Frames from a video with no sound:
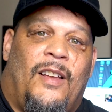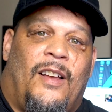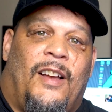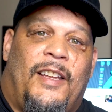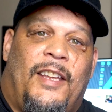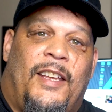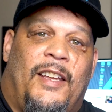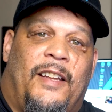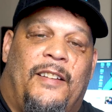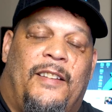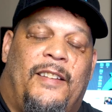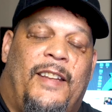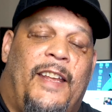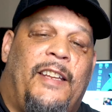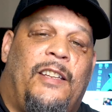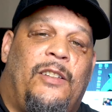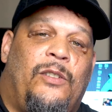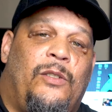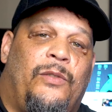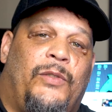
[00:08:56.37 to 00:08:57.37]
Again,
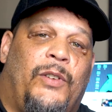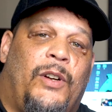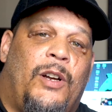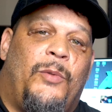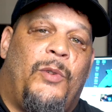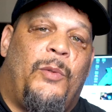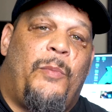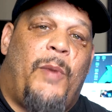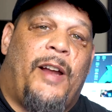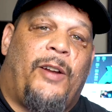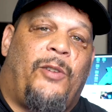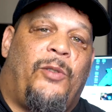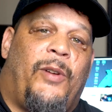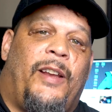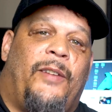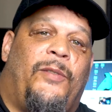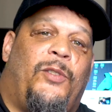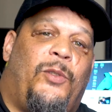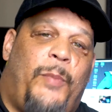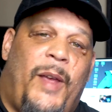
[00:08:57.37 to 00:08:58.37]
thank you for coming to my
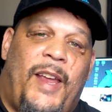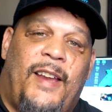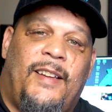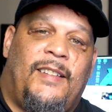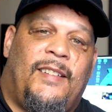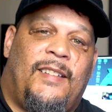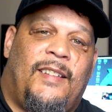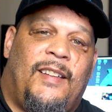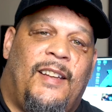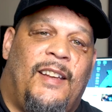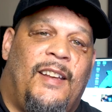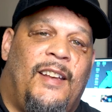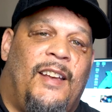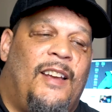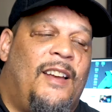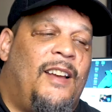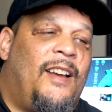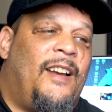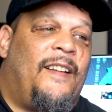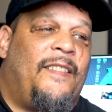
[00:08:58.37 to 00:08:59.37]
creative space.
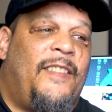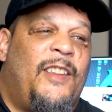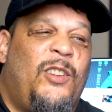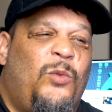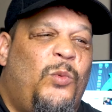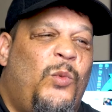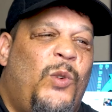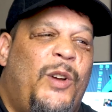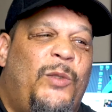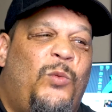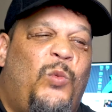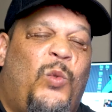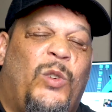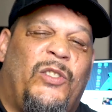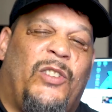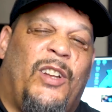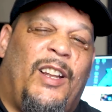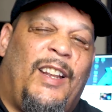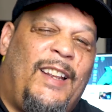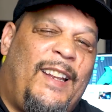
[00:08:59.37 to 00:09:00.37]
This one
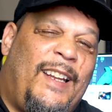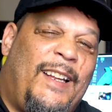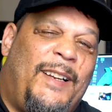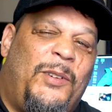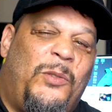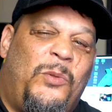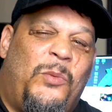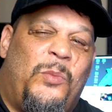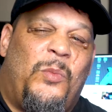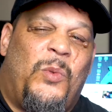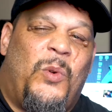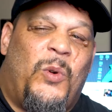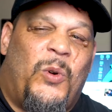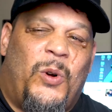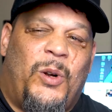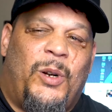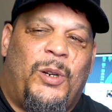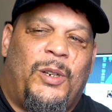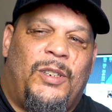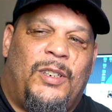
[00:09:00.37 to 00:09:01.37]
was a little
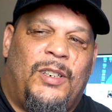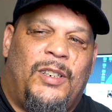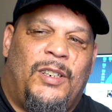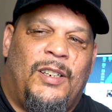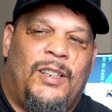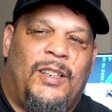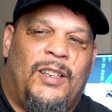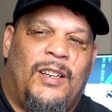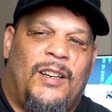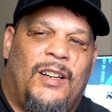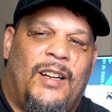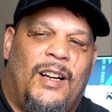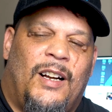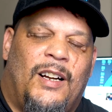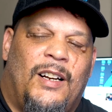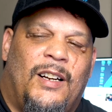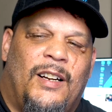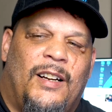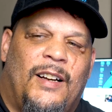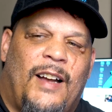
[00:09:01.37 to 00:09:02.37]
more,
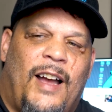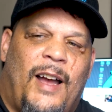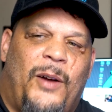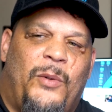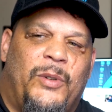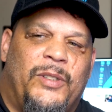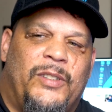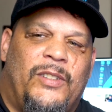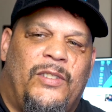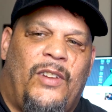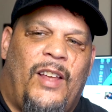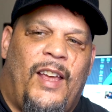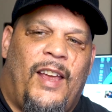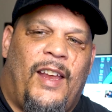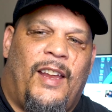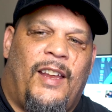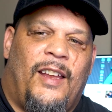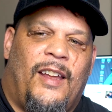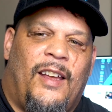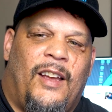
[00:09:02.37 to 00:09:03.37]
I would
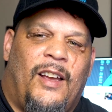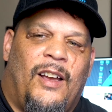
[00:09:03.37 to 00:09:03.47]
say,